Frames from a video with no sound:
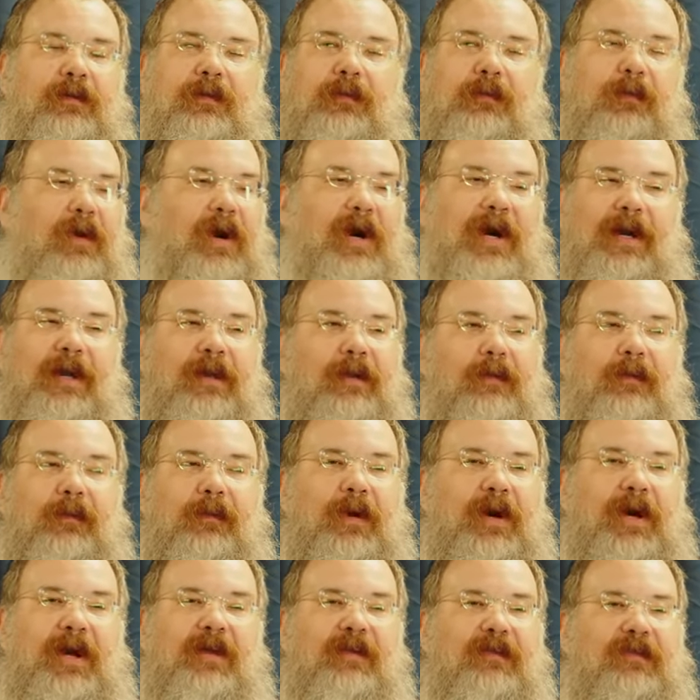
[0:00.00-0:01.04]
Why?
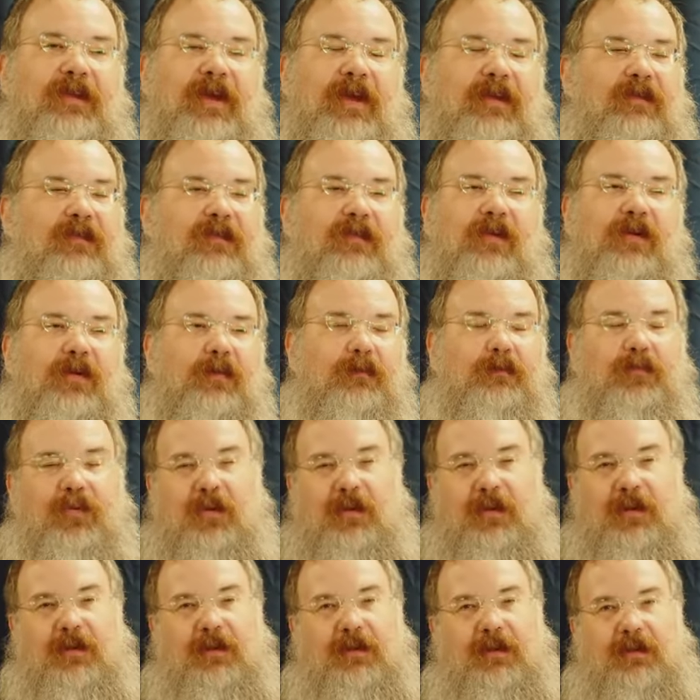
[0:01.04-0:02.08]
Why is that so
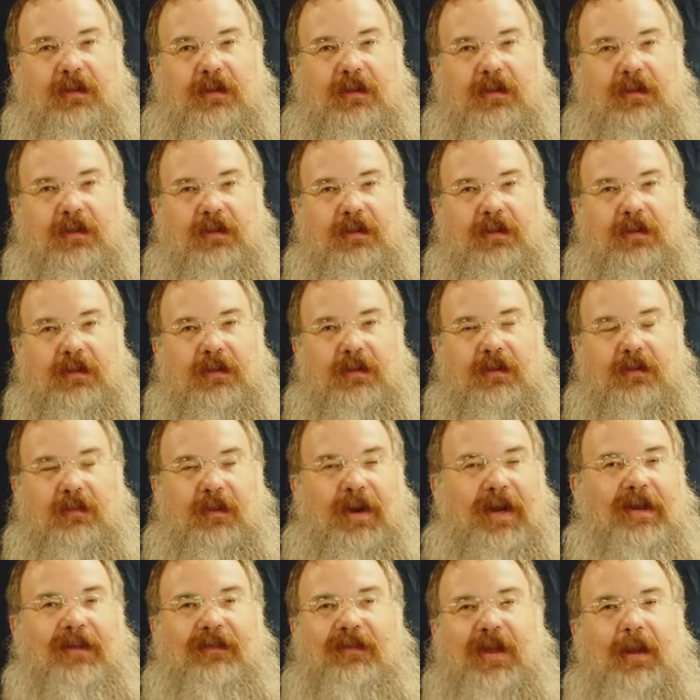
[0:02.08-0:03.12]
important?
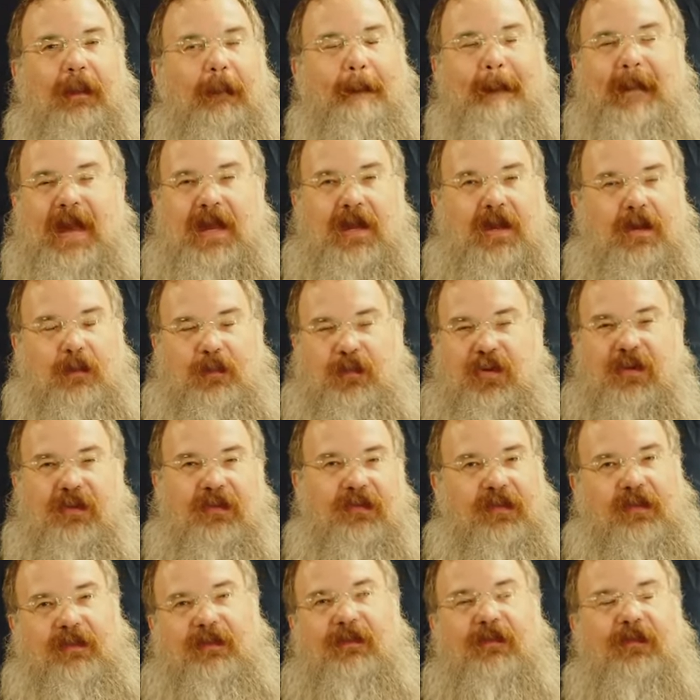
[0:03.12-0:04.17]
Why does that make a
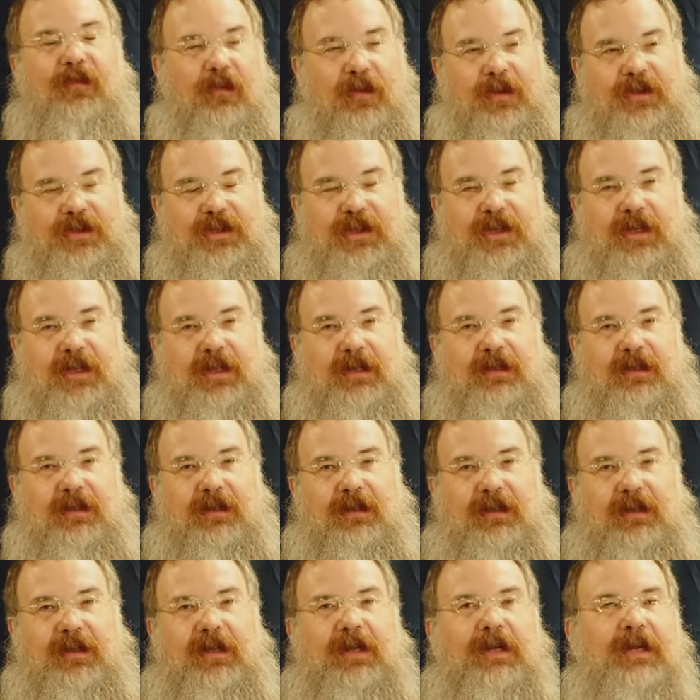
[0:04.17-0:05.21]
person fortunate
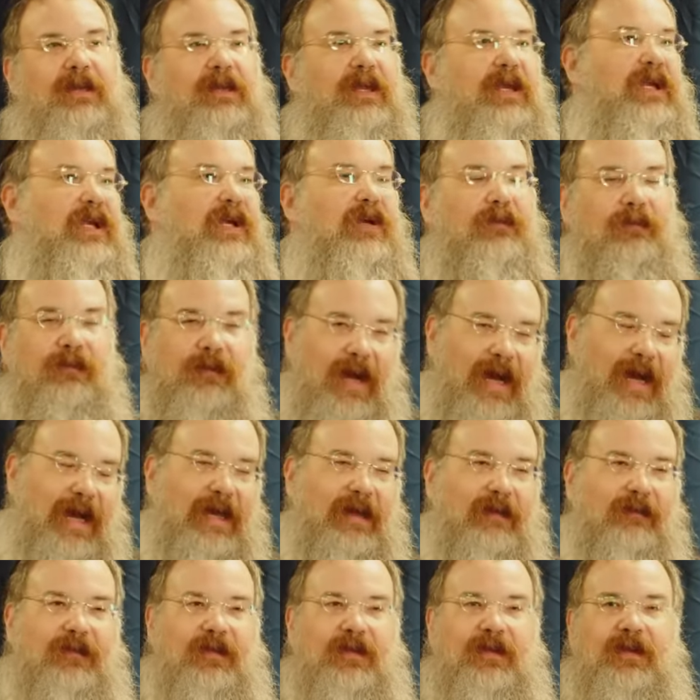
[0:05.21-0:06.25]
that he
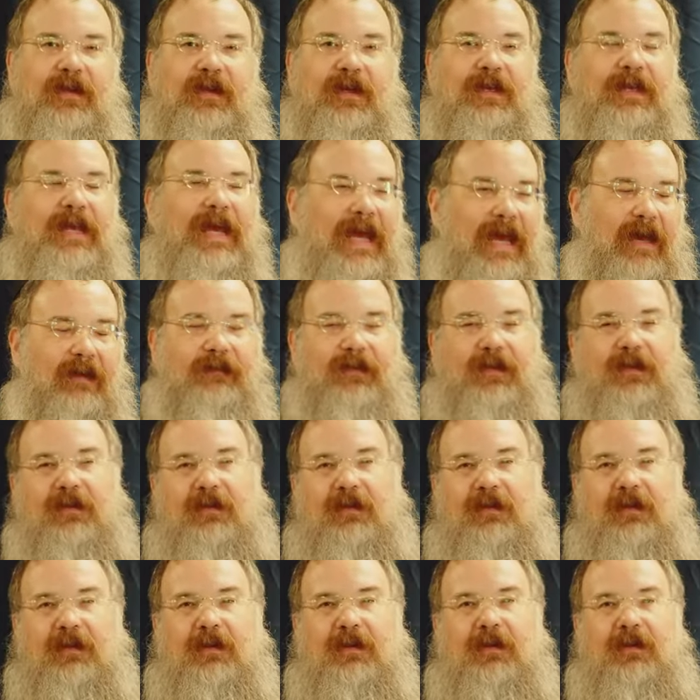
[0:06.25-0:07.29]
arrived in heaven
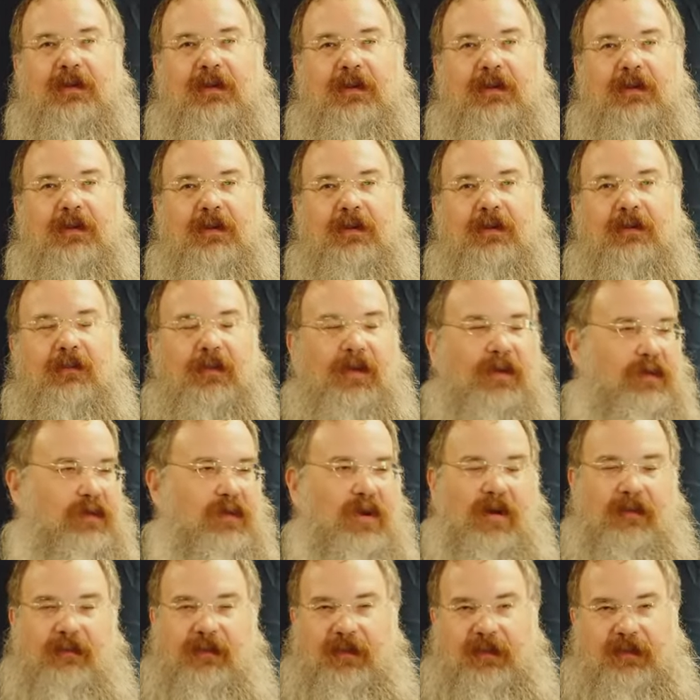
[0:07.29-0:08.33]
with
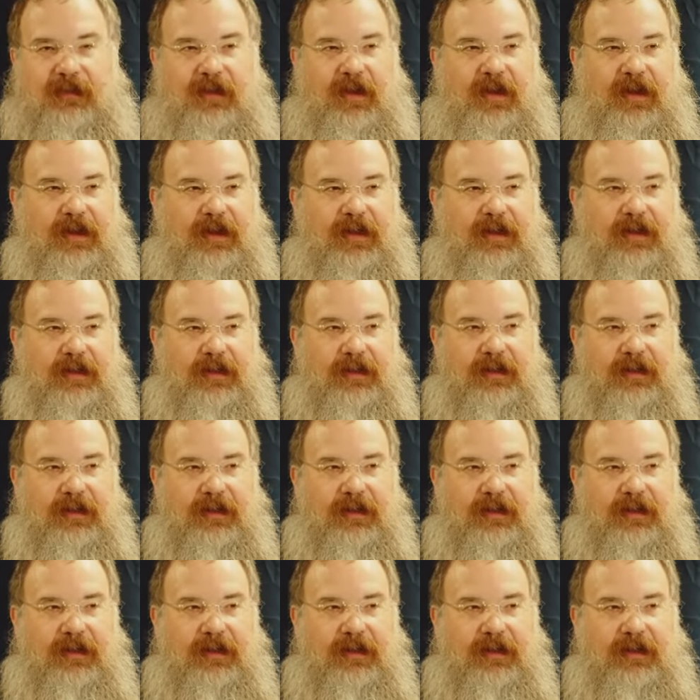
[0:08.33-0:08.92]
Torah study?